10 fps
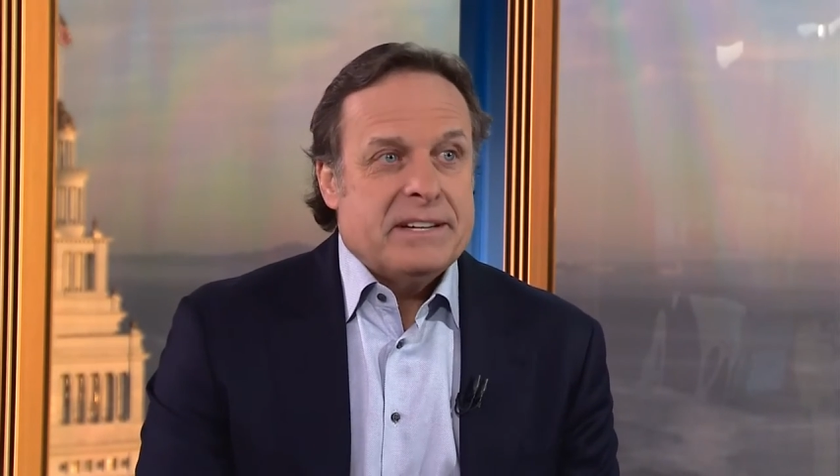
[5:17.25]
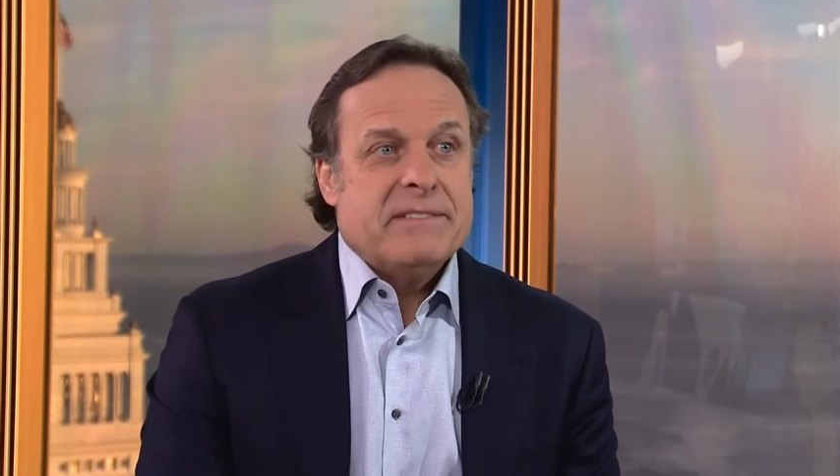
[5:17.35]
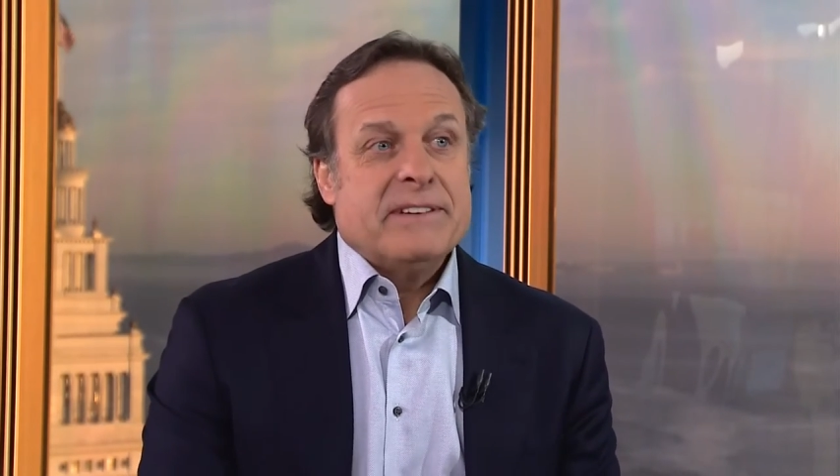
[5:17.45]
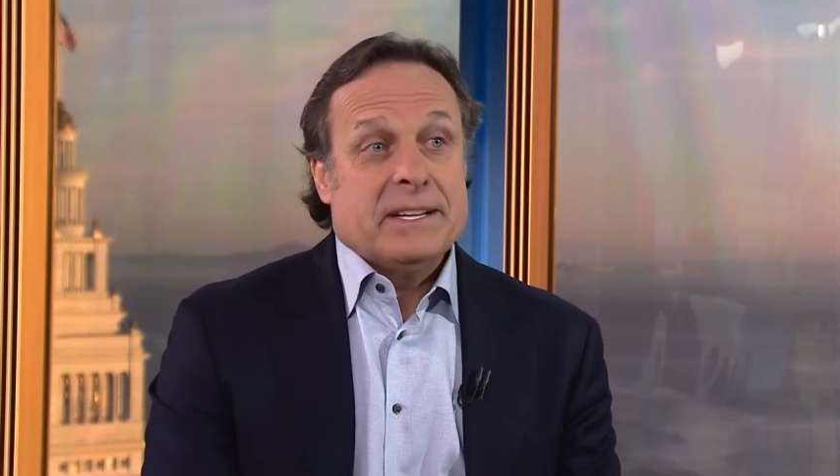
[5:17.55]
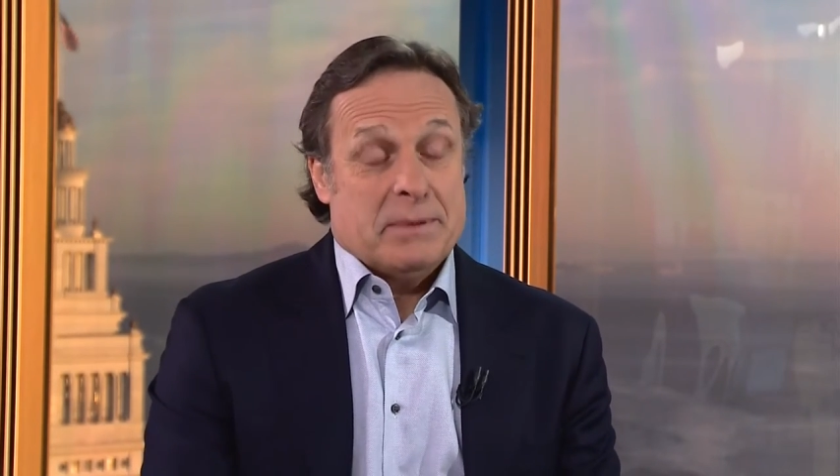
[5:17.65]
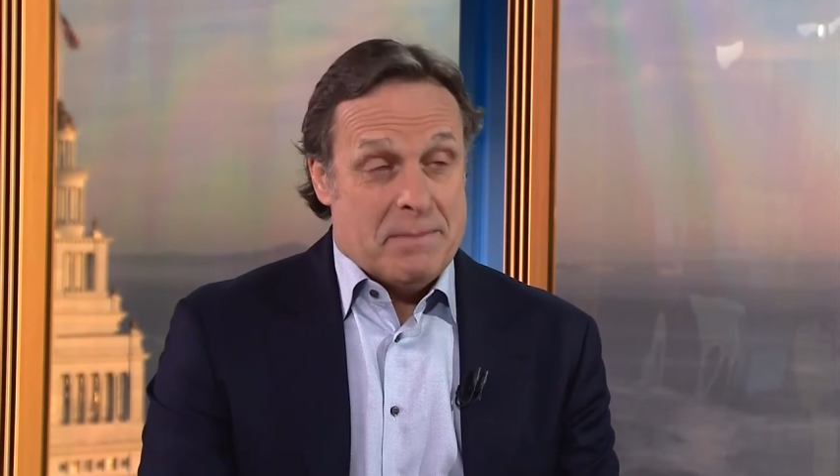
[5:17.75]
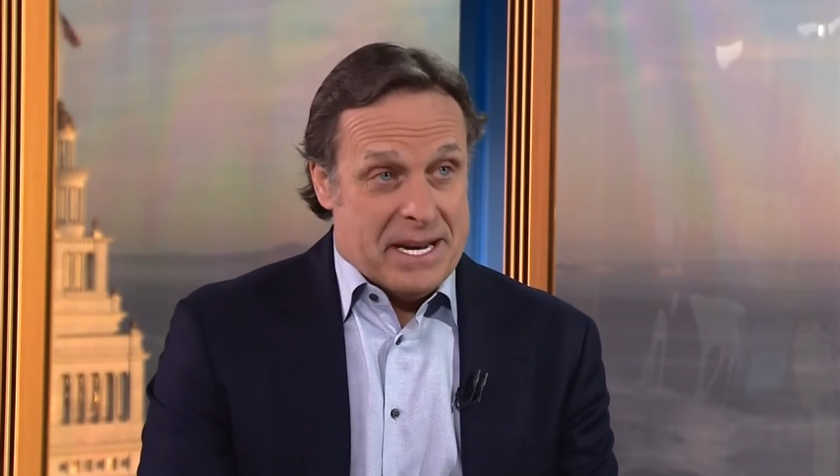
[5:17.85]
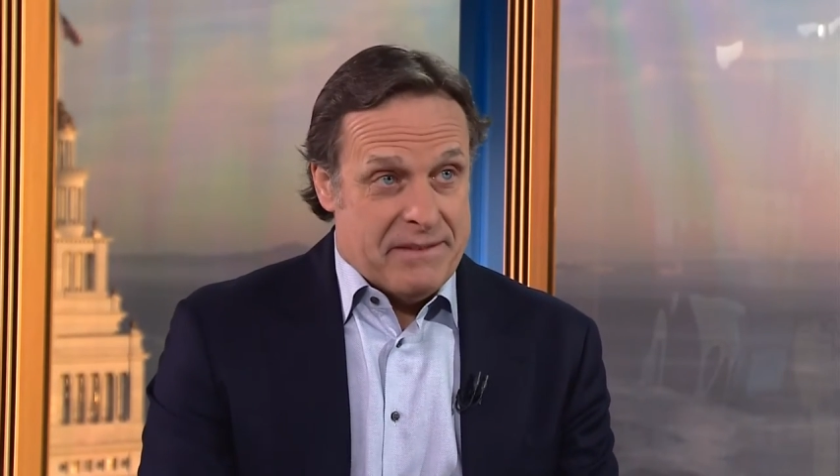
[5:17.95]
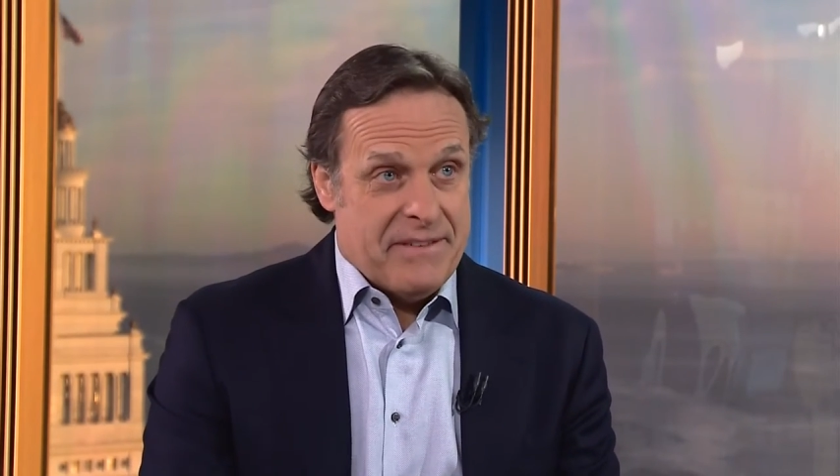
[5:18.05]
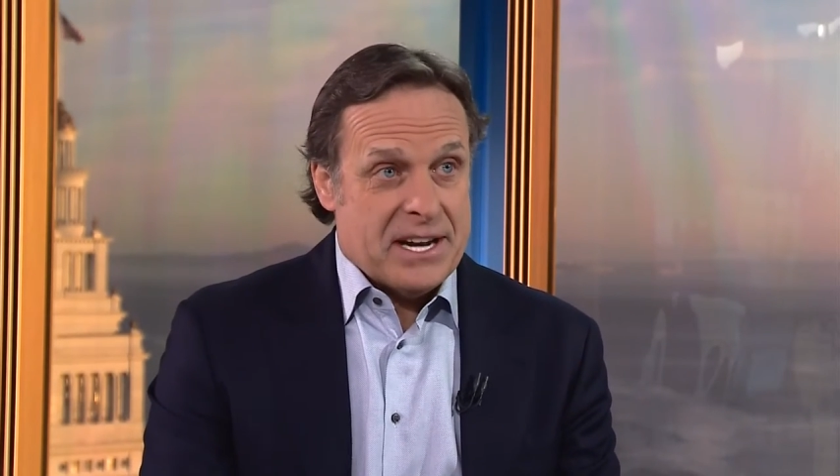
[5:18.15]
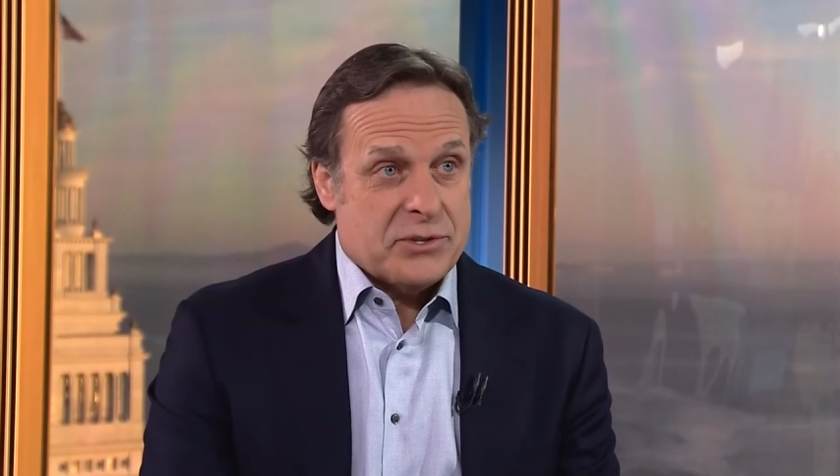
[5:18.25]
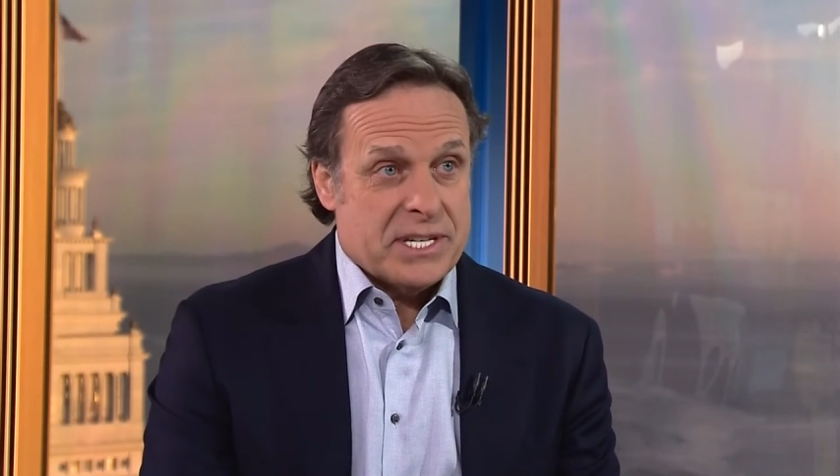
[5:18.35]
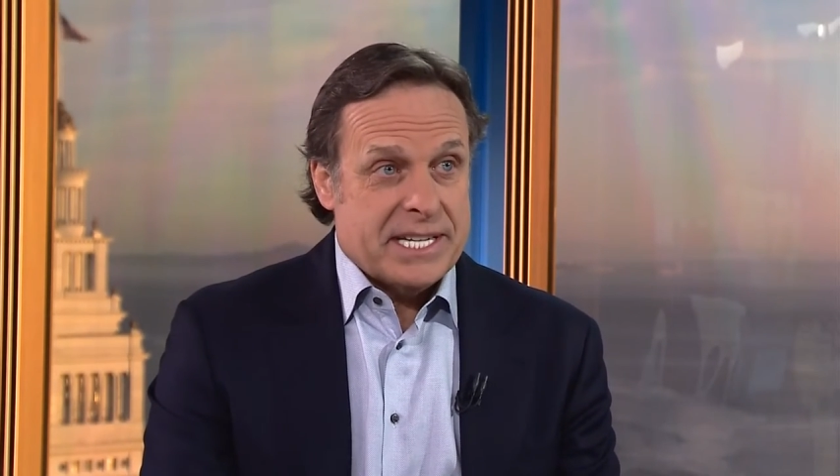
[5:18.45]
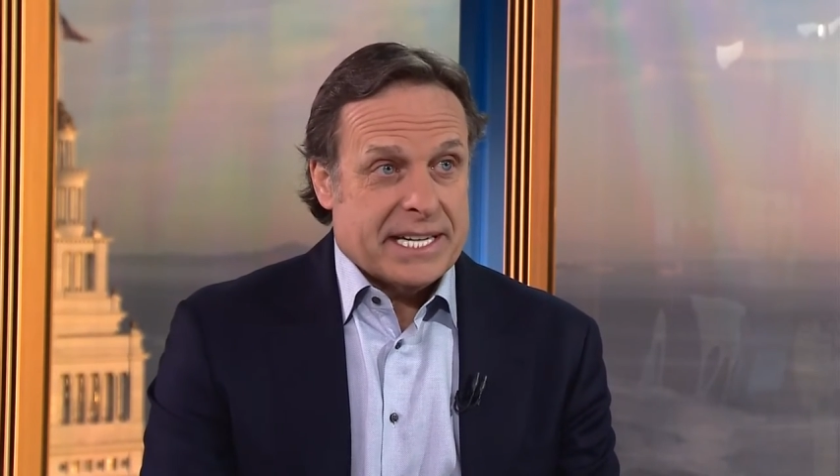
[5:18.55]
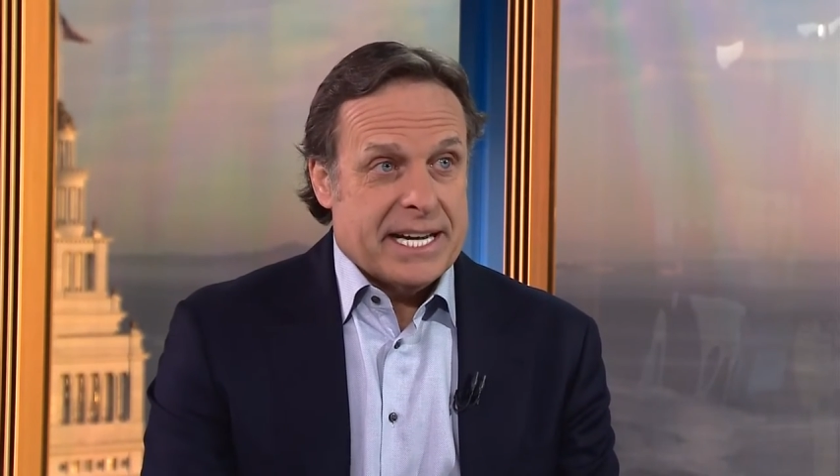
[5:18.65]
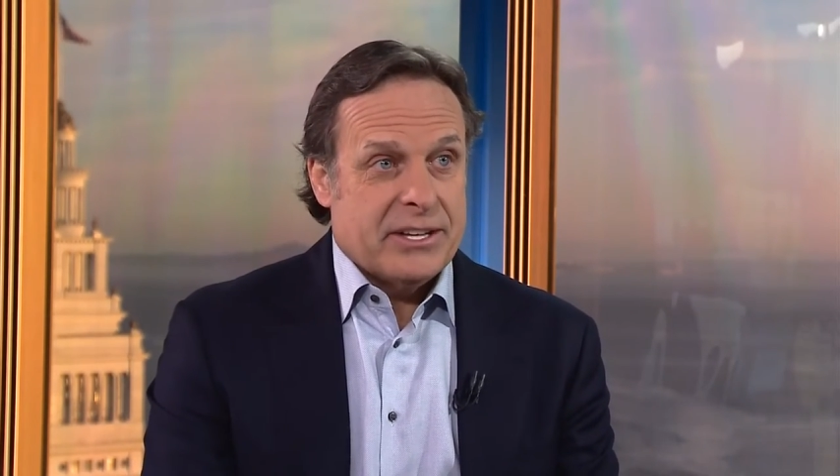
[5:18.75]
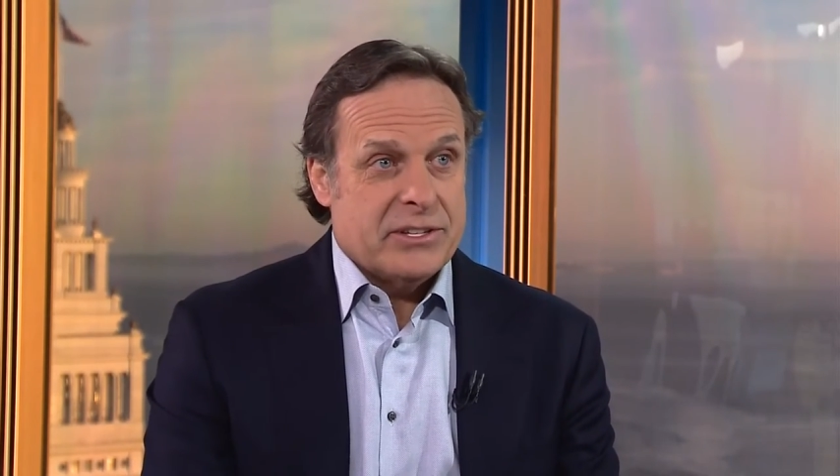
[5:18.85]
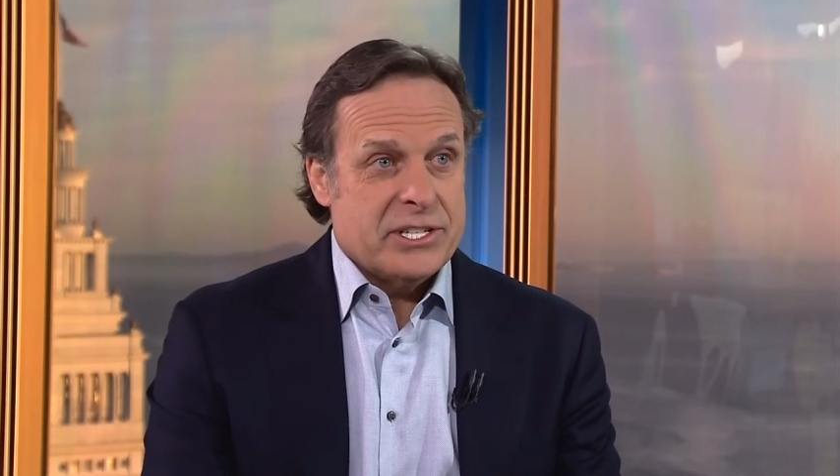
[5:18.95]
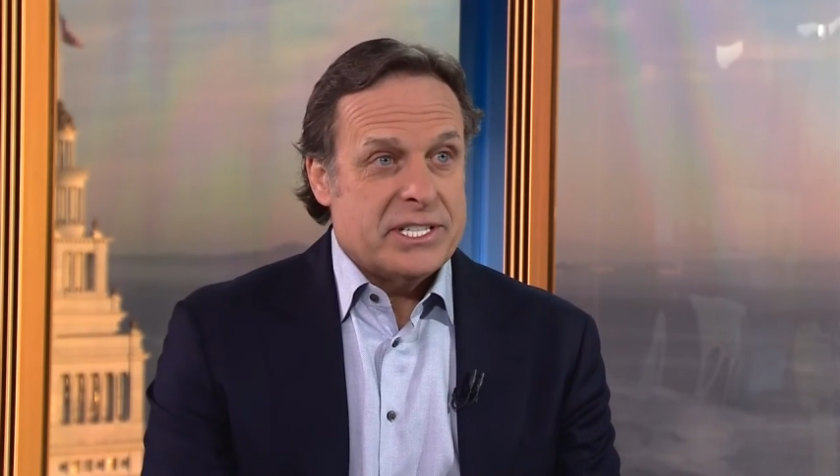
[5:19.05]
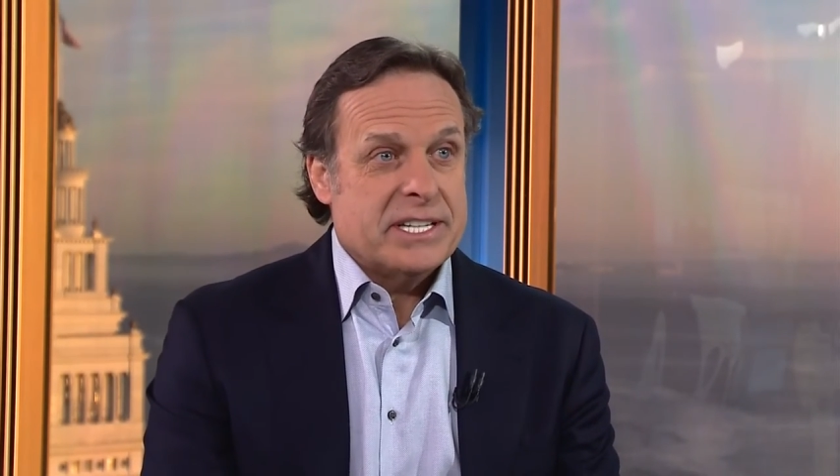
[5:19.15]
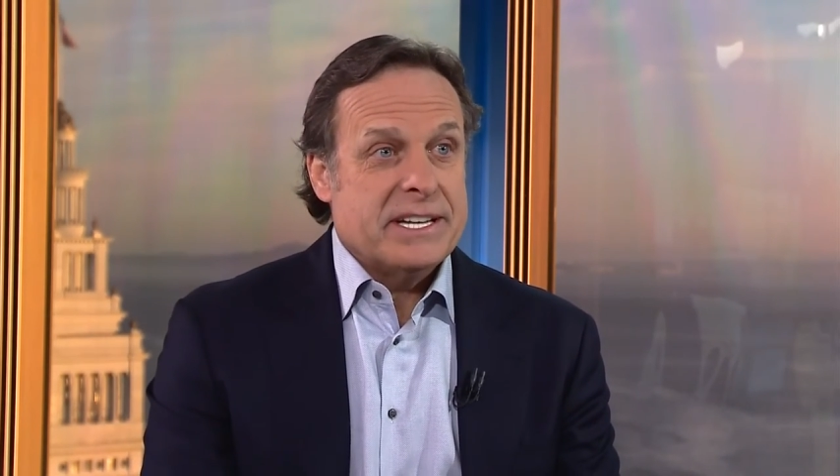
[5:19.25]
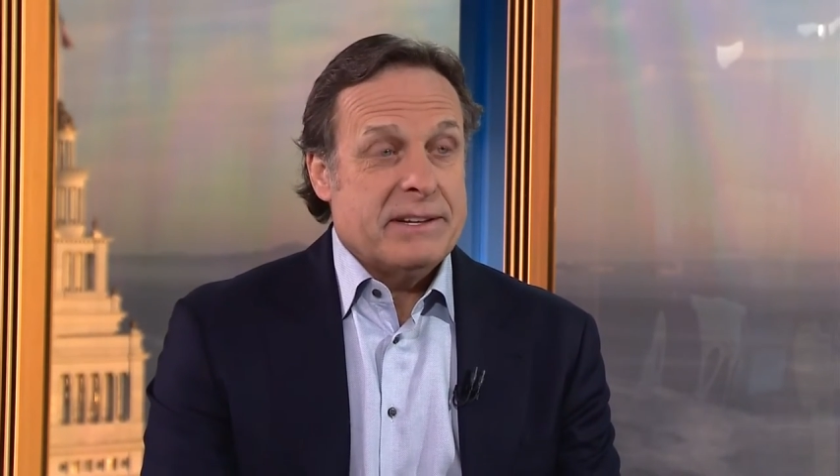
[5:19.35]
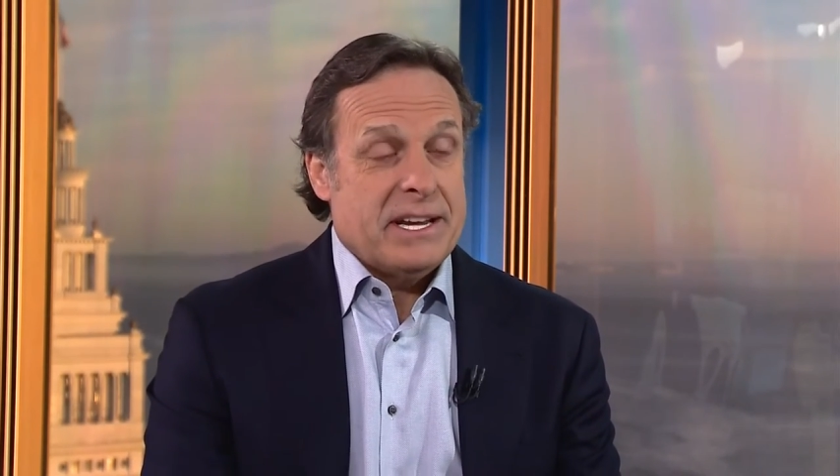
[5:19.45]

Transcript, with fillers: to develop the manufacturing technologies and the